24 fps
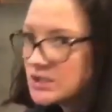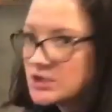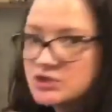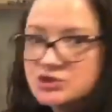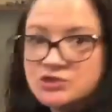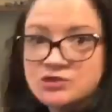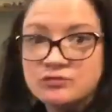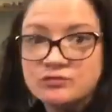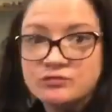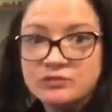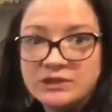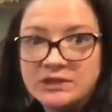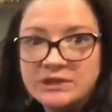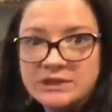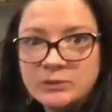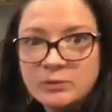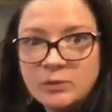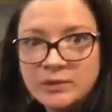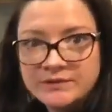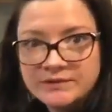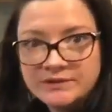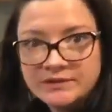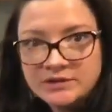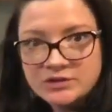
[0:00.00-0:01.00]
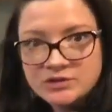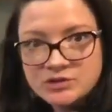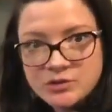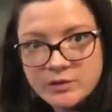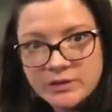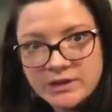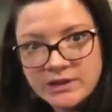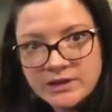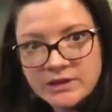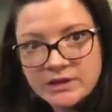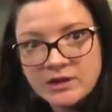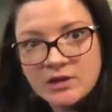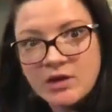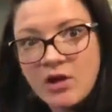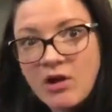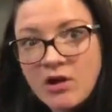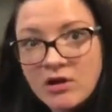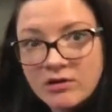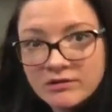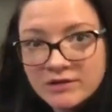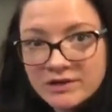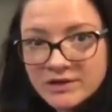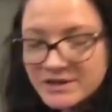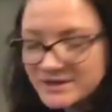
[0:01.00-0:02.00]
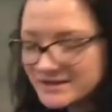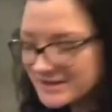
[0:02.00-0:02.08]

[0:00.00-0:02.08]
she really wasn't enjoying it at all.